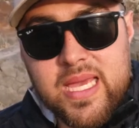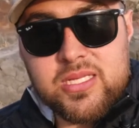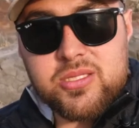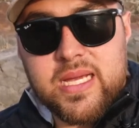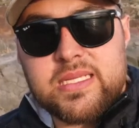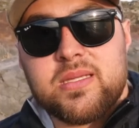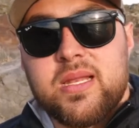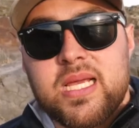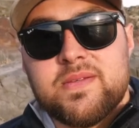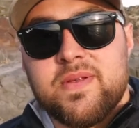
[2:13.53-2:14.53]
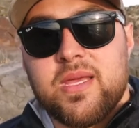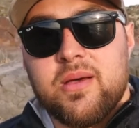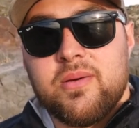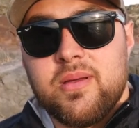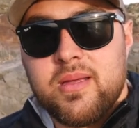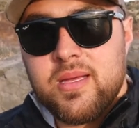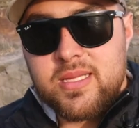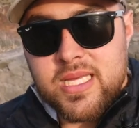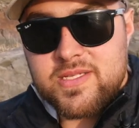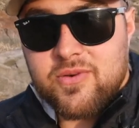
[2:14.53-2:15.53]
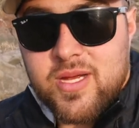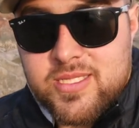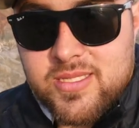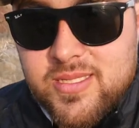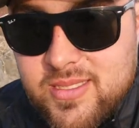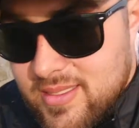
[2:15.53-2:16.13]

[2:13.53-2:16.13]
catch you guys on the next video. Thanks for watching.